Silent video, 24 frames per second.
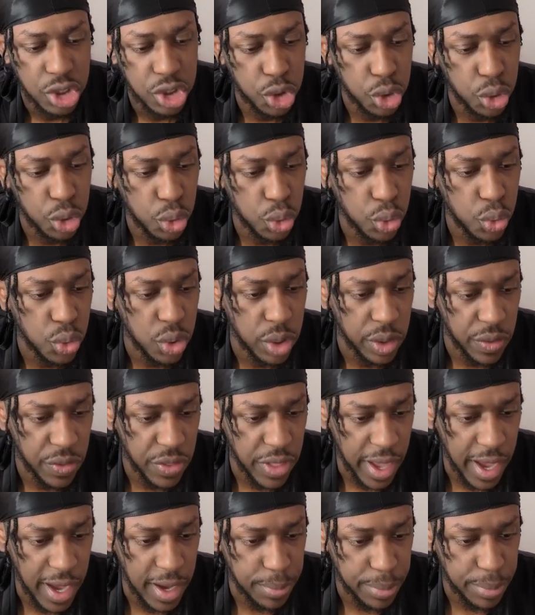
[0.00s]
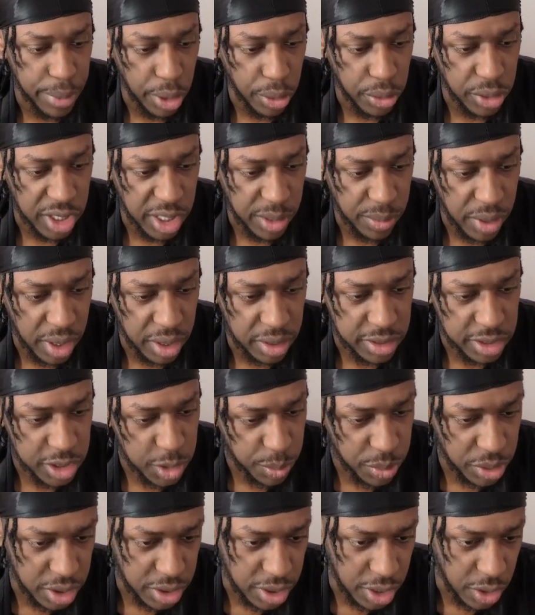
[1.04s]
to that Pokemon. It's
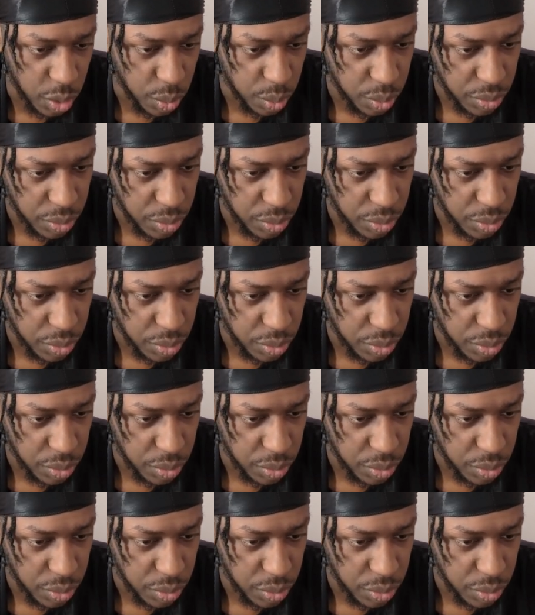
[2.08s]
pretty dope.